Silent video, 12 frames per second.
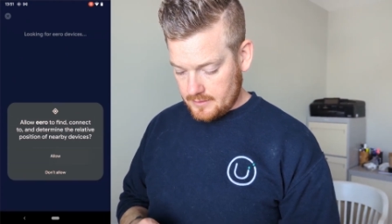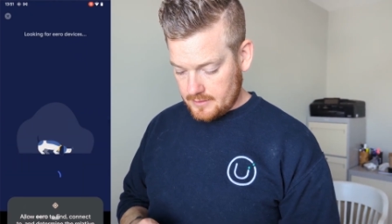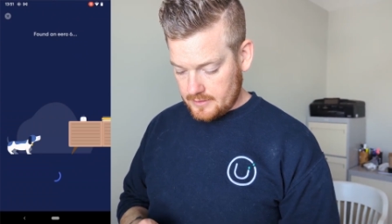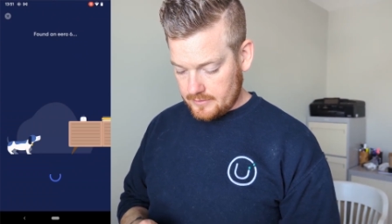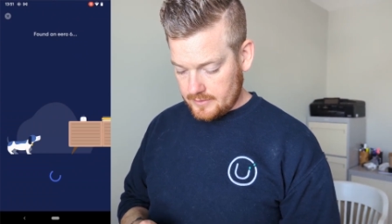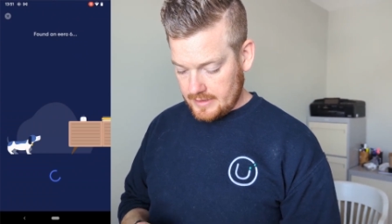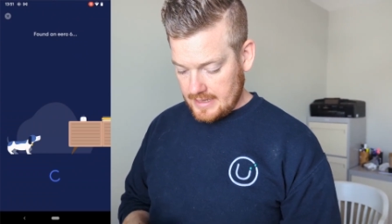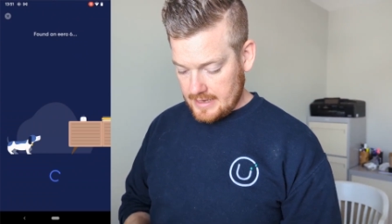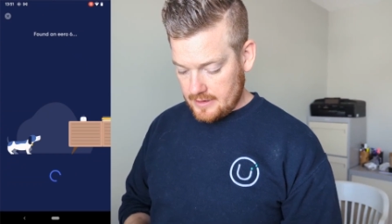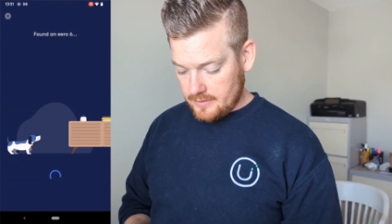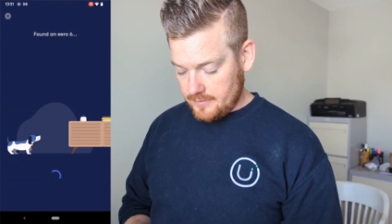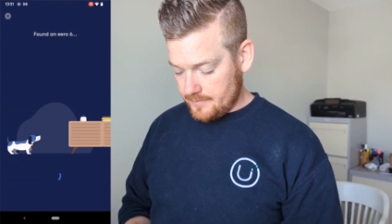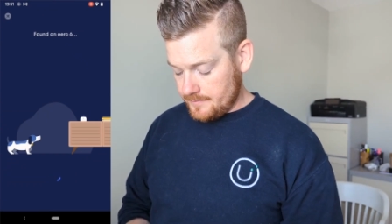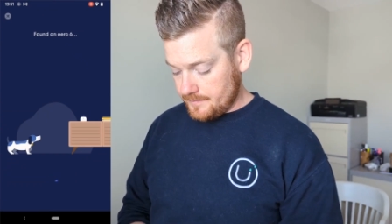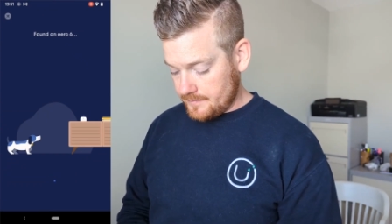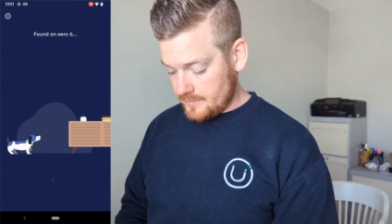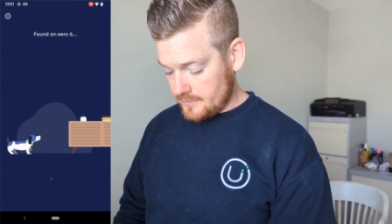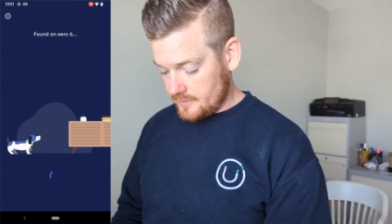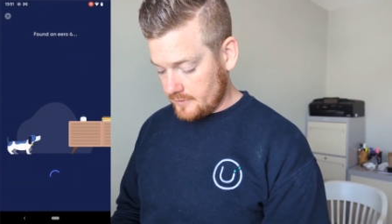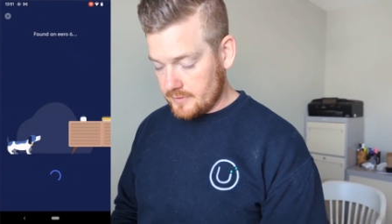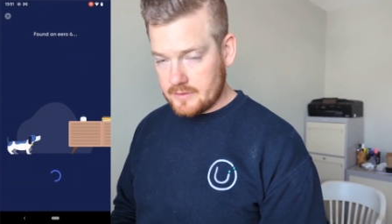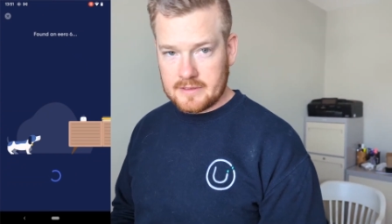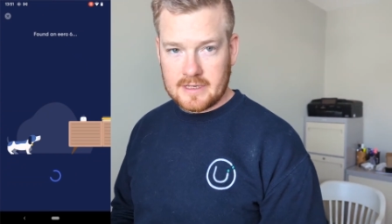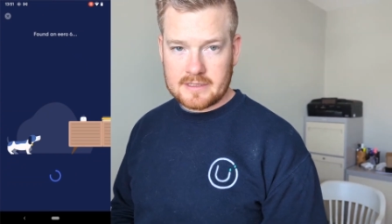I'm gonna allow so
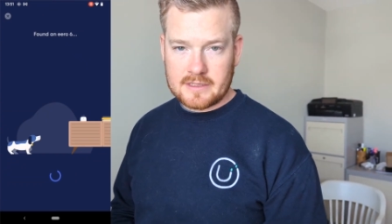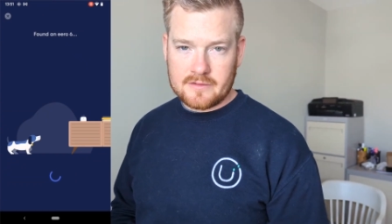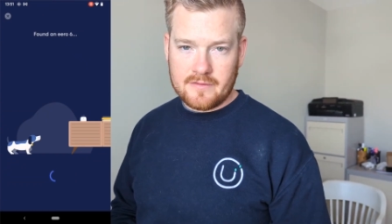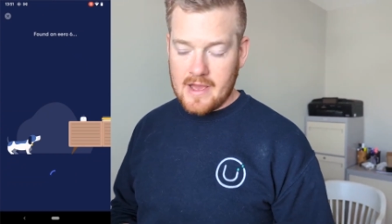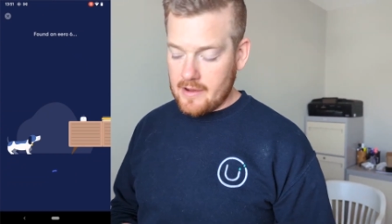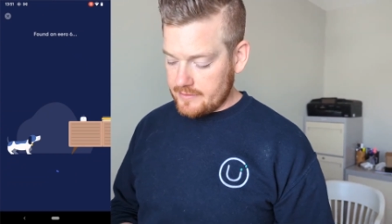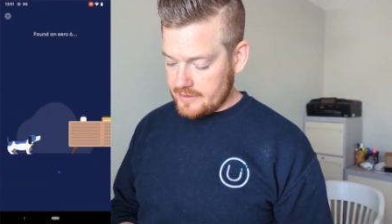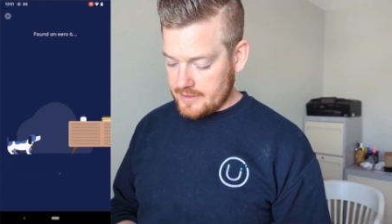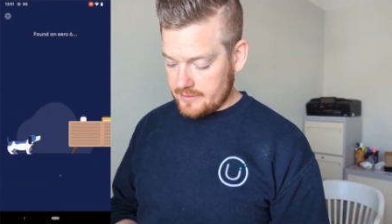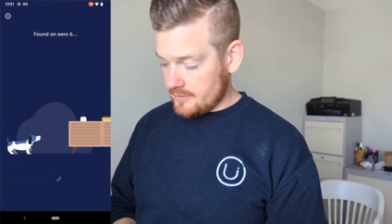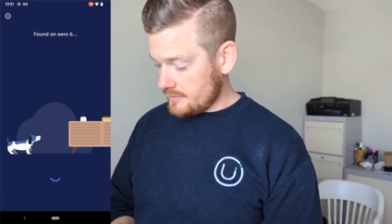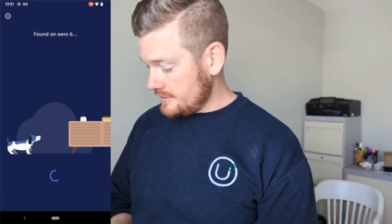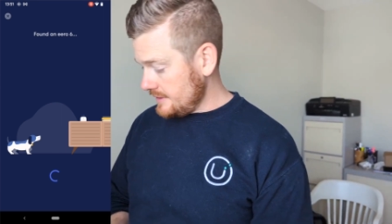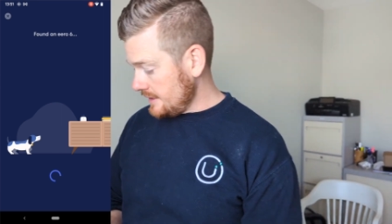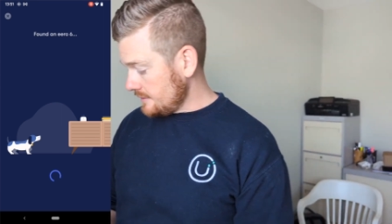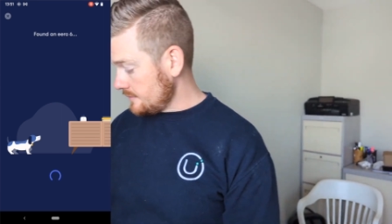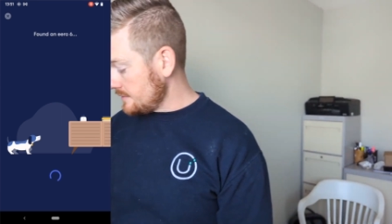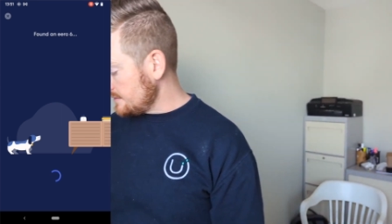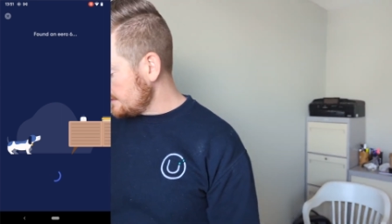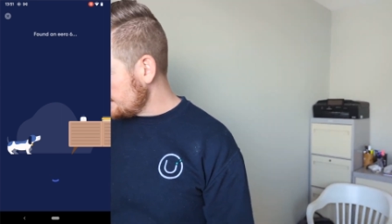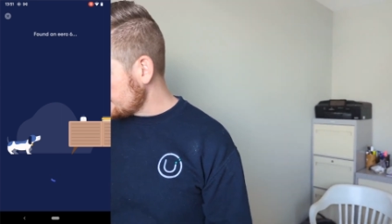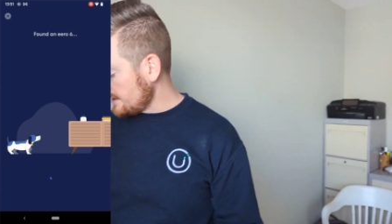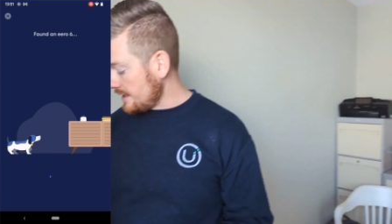it says it's found in Eero 6, which is this